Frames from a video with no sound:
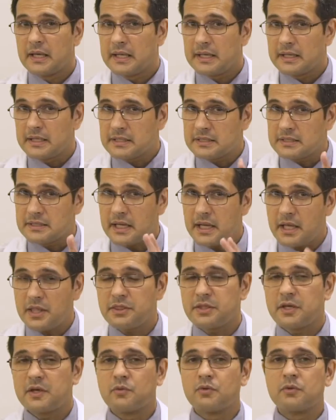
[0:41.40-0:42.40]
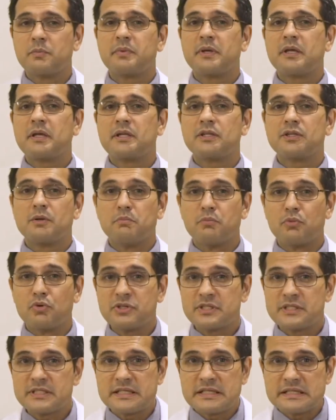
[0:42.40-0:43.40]
The second thing would be the
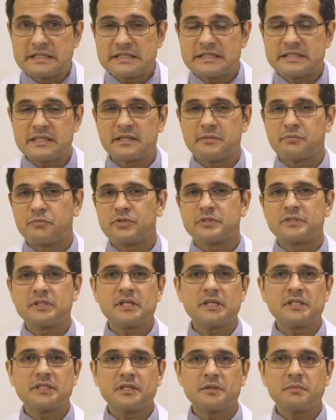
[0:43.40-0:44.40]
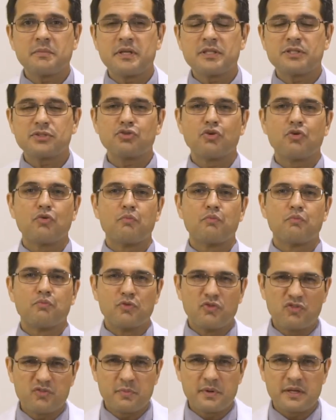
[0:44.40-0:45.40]
motility. Motility means
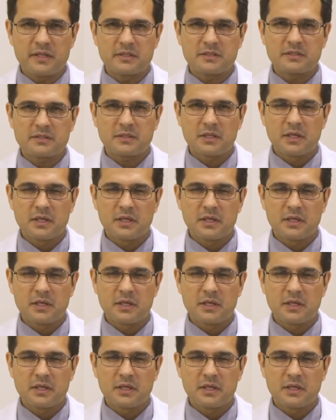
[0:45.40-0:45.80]
movements.